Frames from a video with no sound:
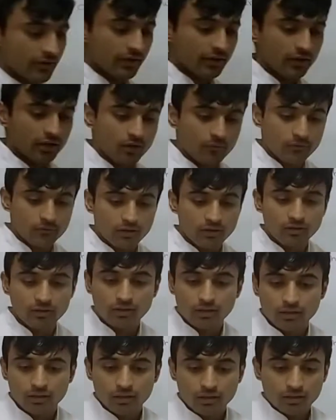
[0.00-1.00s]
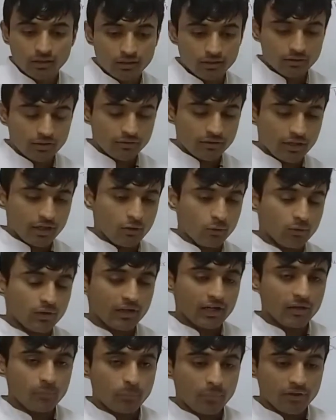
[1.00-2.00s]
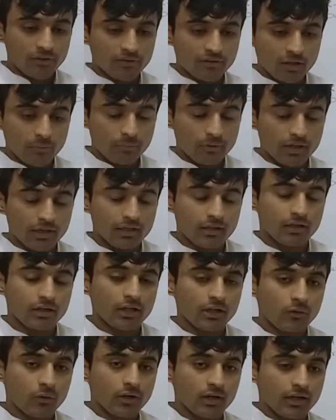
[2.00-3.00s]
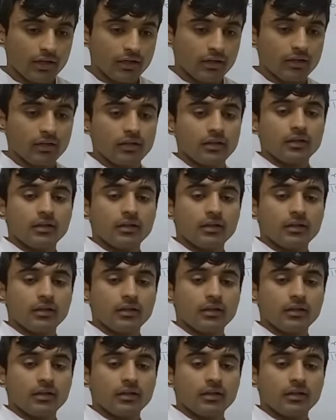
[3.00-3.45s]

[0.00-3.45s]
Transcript: that after the thyroid gland picks up that iodide